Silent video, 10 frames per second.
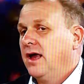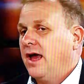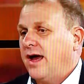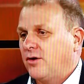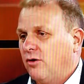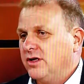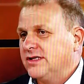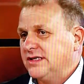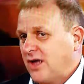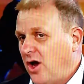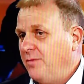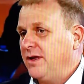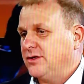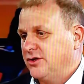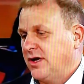and Qantas is hoping
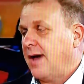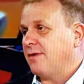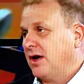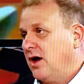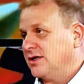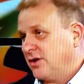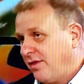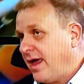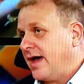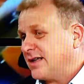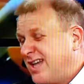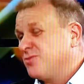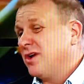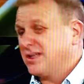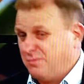to capitalise on that as well
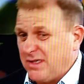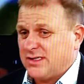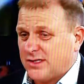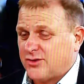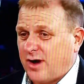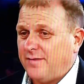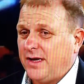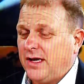as business traffic.